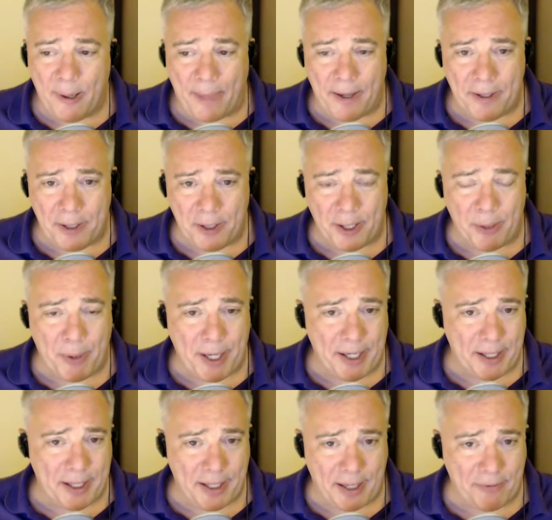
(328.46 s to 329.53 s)
And the only way it
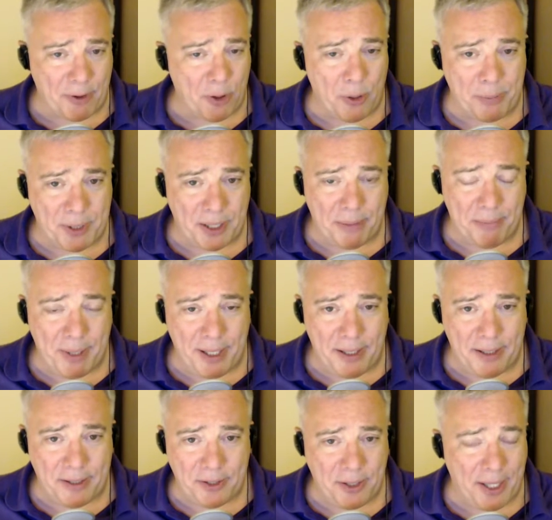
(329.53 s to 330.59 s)
can ever hope to compete
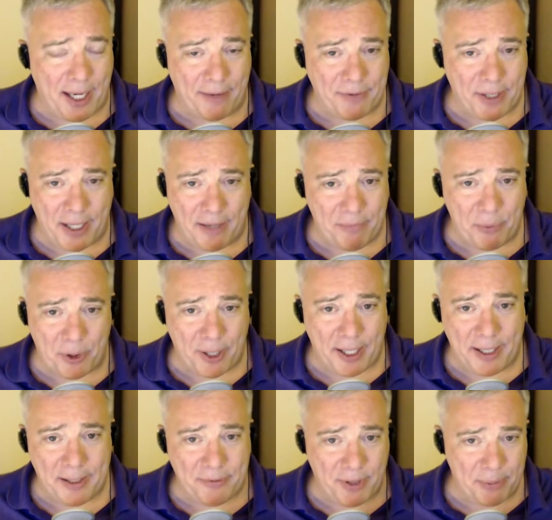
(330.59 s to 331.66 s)
is you have to have more
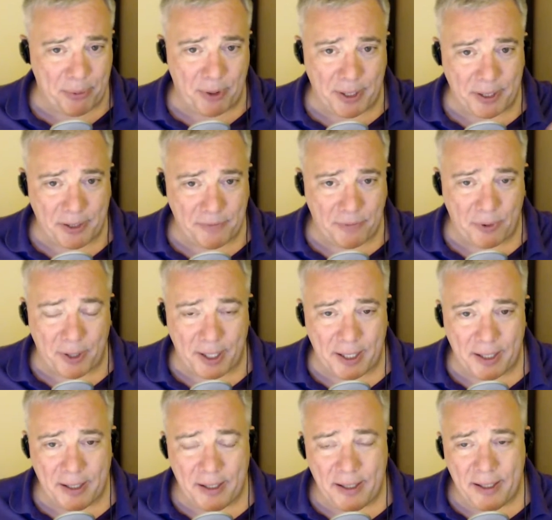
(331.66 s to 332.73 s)
entry points for it.
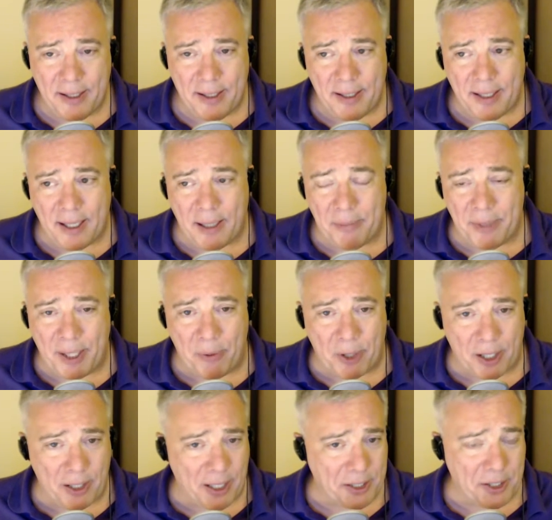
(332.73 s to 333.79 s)
Um, they want
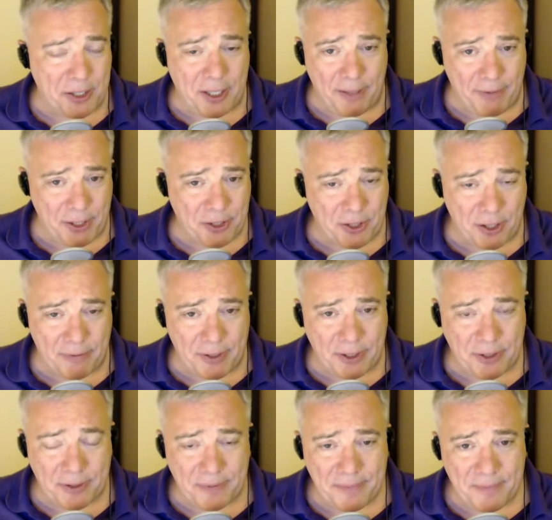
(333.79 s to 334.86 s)
to launch a TV
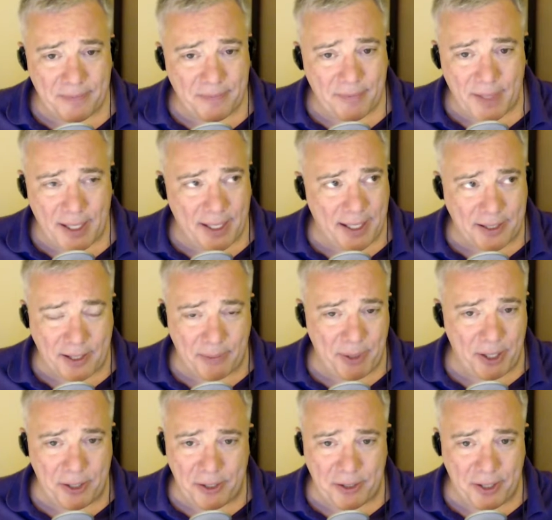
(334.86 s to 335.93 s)
service. It has to be
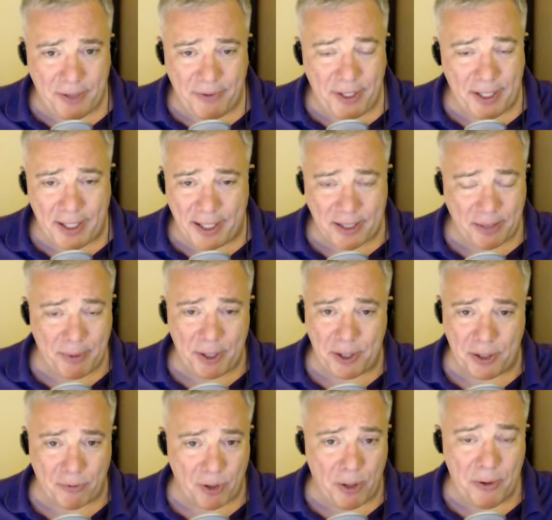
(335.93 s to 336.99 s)
on your TV. It has to be on
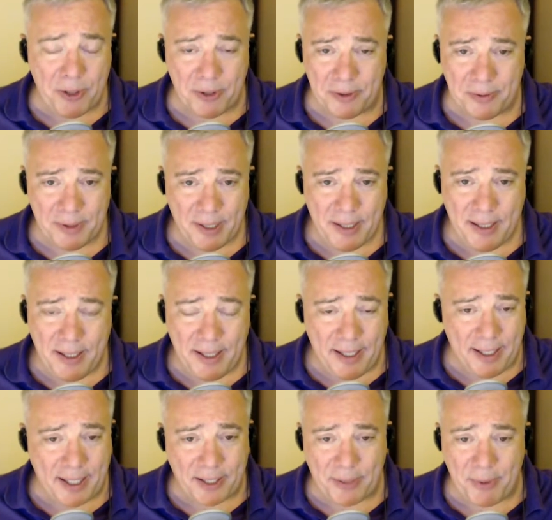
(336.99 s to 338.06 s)
your Roku. It
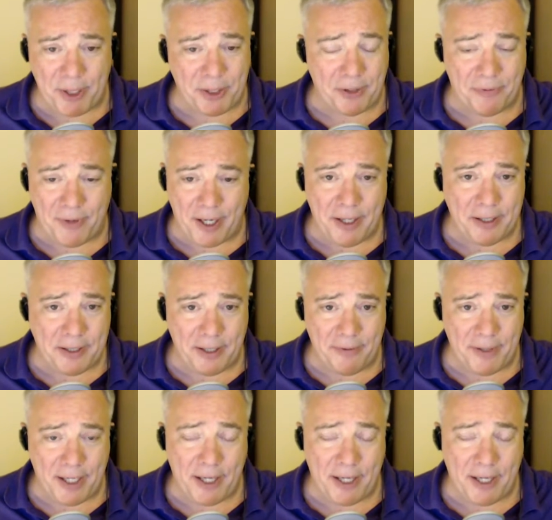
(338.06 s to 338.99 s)
has to be on your Fire TV.